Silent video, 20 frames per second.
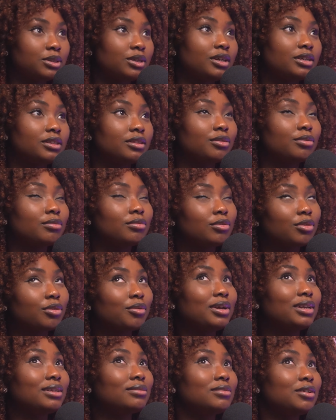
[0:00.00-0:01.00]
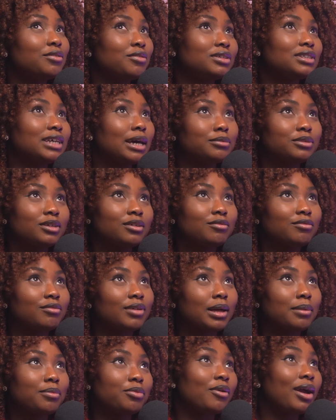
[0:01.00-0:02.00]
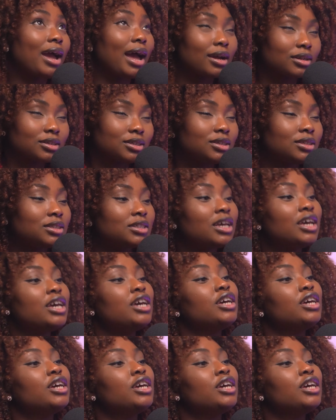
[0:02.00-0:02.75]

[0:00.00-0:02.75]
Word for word: So they. are three different types of um, threat actors.